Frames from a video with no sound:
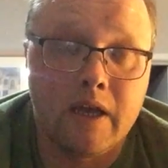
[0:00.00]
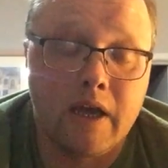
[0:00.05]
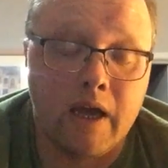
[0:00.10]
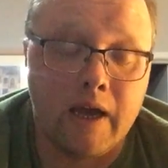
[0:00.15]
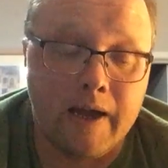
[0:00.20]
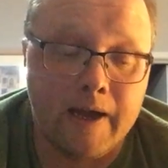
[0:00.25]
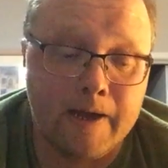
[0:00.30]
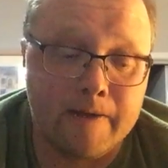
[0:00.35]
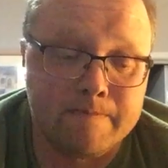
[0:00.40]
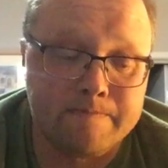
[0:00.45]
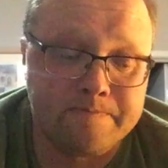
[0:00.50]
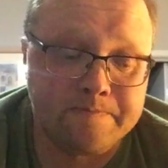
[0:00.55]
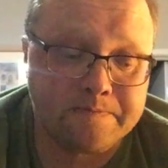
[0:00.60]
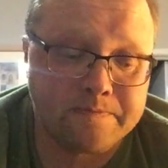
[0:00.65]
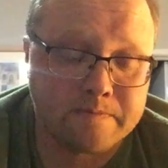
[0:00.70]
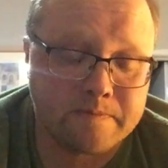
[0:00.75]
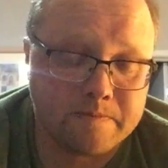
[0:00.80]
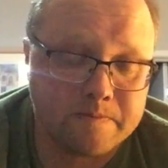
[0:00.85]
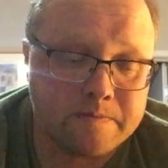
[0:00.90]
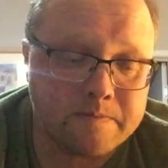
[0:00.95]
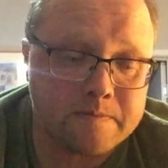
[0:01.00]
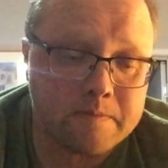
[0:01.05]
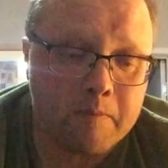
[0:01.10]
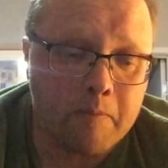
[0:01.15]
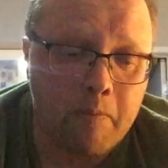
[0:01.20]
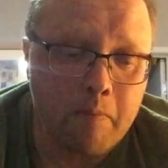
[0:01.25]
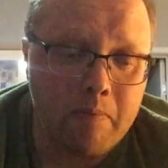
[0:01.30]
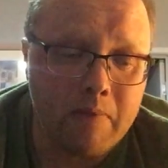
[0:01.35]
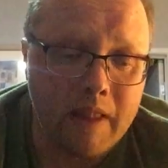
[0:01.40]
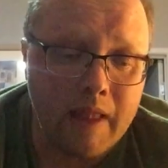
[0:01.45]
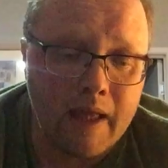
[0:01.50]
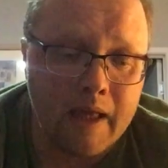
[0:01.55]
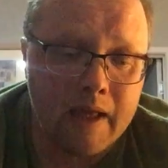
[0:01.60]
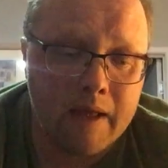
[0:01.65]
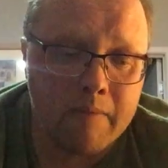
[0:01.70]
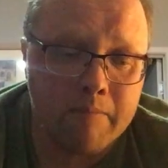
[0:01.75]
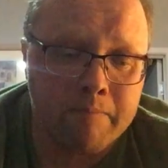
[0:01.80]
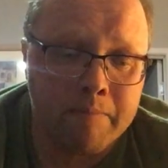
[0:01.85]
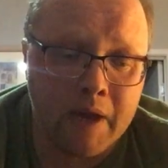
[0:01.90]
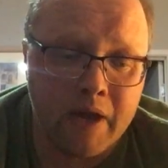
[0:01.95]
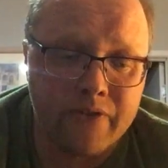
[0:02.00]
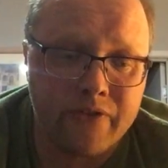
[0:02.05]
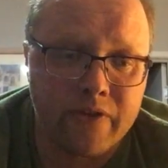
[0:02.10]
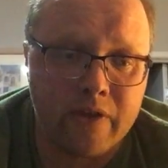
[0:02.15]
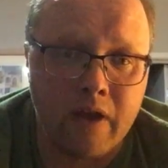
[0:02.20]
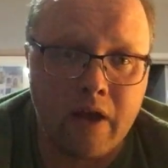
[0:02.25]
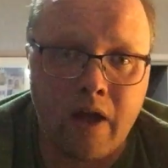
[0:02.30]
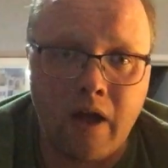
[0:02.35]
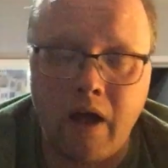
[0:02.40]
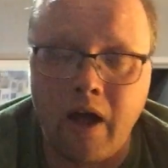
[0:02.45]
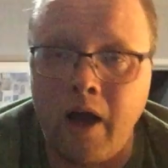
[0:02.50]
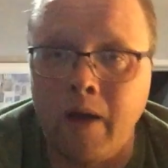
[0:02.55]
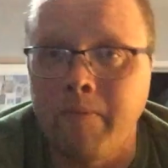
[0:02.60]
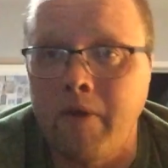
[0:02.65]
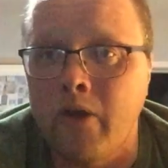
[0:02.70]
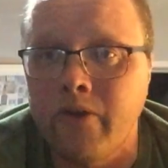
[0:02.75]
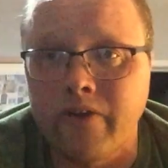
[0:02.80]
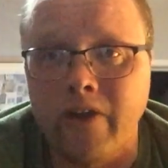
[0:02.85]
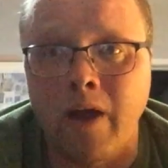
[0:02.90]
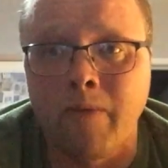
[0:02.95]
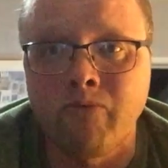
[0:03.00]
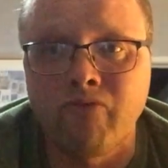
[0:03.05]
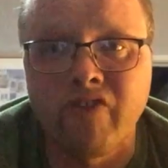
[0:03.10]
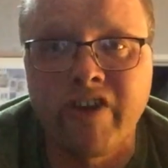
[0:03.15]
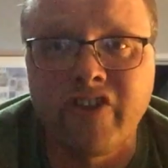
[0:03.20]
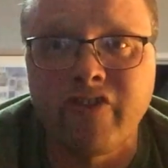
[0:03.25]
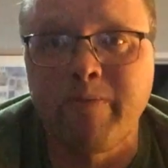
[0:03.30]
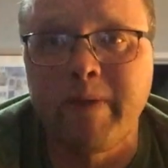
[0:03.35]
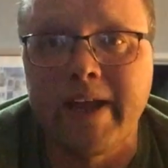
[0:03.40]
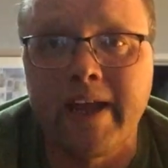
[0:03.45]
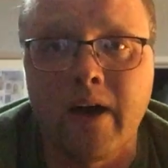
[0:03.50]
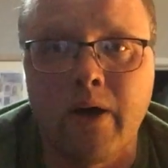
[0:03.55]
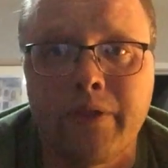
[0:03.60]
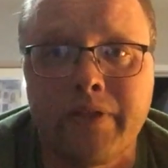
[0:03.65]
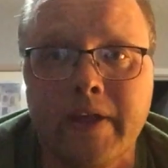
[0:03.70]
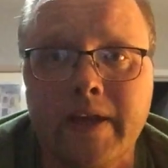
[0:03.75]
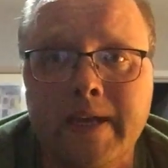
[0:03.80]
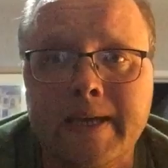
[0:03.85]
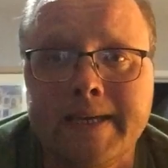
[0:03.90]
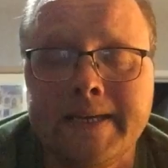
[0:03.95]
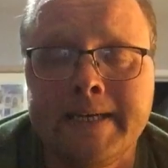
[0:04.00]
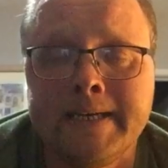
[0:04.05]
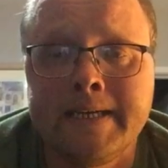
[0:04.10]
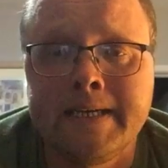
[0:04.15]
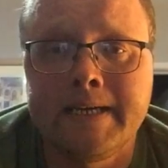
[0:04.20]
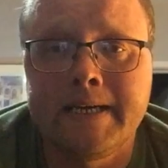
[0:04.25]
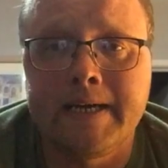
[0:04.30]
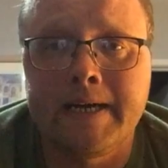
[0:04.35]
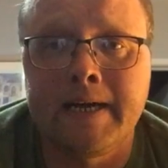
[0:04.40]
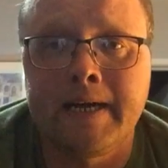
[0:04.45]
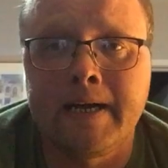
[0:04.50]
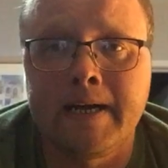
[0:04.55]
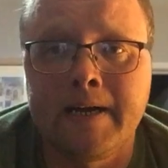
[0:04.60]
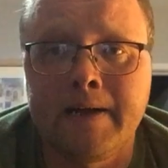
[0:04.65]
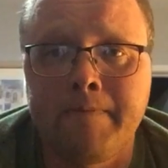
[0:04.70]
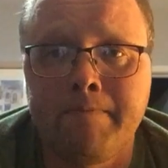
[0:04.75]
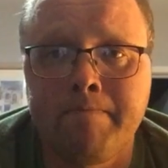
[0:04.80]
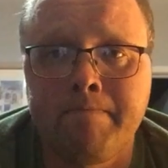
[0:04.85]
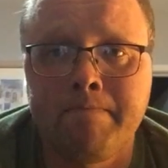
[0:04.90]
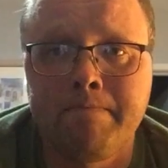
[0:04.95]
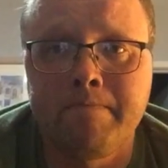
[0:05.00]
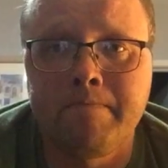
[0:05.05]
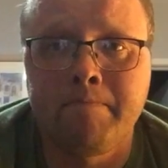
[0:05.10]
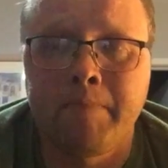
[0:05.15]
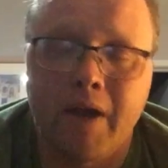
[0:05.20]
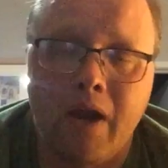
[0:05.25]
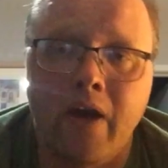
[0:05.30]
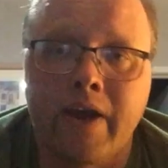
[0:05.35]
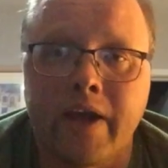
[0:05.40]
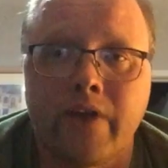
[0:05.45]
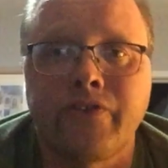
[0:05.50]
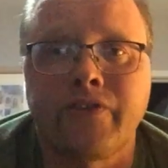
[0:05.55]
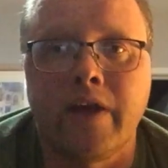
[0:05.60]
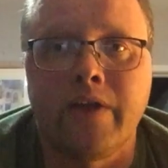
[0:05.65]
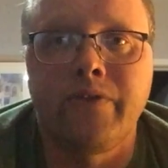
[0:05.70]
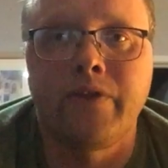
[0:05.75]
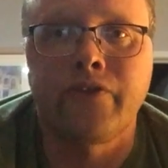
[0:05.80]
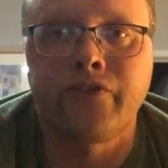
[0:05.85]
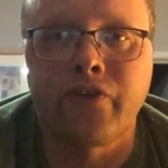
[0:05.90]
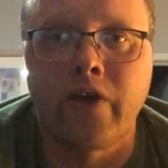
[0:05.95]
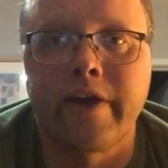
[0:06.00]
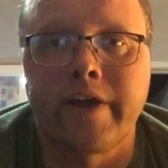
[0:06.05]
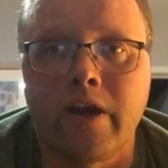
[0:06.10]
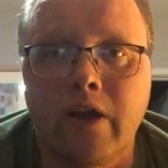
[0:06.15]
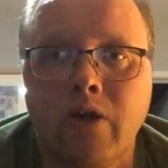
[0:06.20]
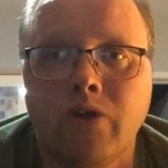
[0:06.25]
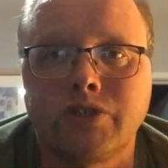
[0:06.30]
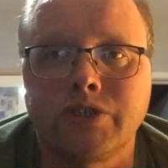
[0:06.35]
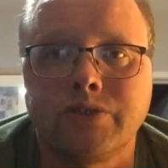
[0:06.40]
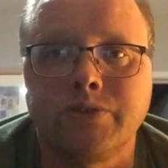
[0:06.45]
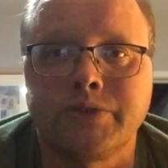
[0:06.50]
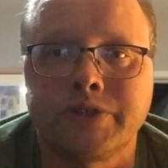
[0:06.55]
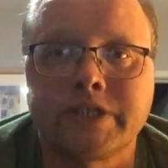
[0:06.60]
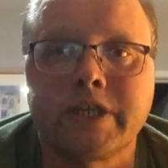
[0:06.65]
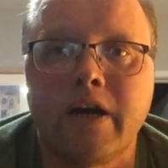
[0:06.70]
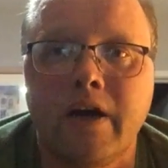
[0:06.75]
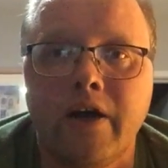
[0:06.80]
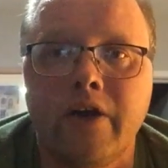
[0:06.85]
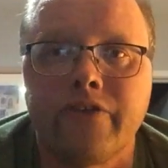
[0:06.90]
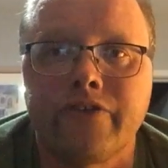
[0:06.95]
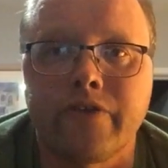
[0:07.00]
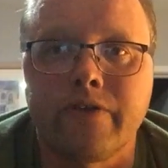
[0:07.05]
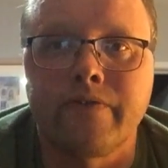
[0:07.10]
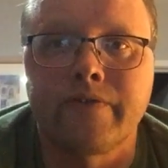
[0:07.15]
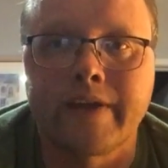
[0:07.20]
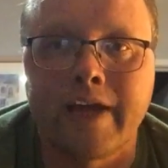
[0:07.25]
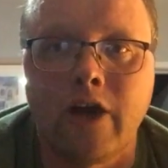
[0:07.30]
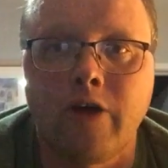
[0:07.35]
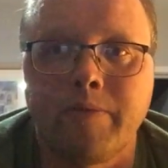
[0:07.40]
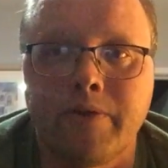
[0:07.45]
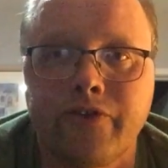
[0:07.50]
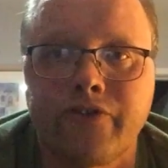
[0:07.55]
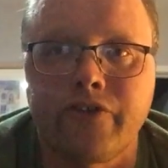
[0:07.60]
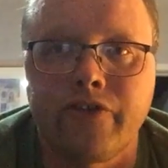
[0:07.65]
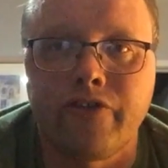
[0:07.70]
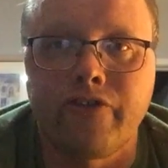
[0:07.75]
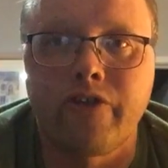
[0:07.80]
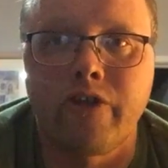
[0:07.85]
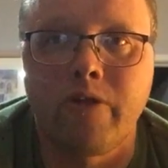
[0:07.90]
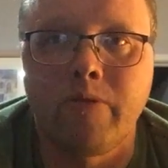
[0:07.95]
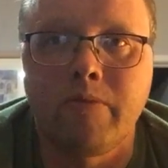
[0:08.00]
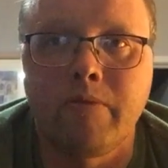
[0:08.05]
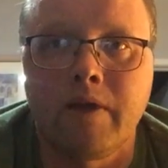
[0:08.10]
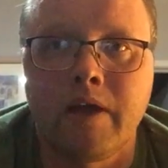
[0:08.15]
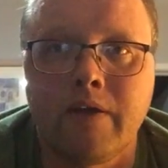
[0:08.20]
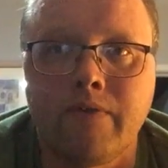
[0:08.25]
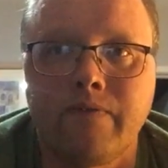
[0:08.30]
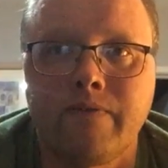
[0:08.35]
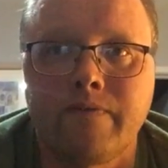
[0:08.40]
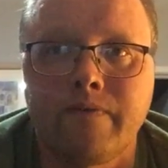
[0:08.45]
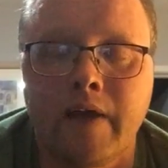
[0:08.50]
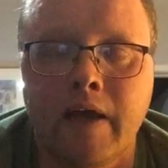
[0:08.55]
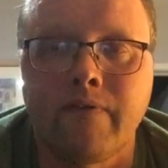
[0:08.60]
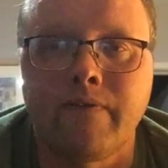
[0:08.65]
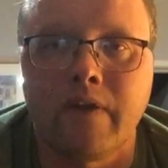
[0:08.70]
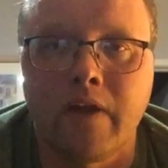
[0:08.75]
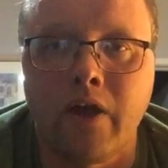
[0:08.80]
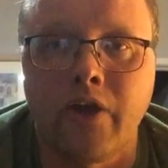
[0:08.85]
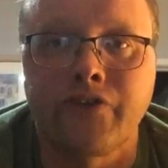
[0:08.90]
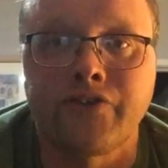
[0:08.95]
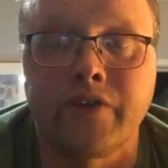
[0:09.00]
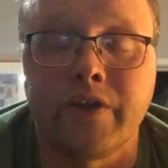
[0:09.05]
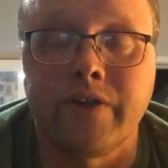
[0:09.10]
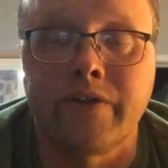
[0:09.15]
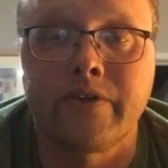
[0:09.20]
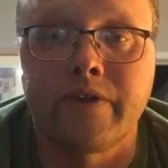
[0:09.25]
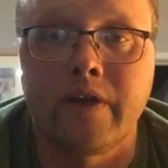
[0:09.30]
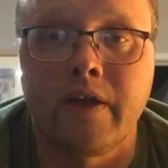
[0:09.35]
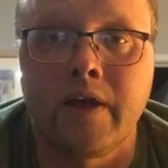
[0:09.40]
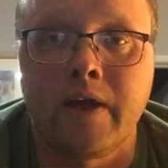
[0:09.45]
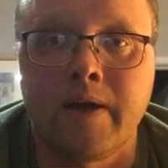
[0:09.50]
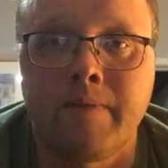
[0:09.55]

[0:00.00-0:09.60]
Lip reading: But I'm reasonably healthy. But like I said, the psychological scars of Kallmann syndrome have lasted,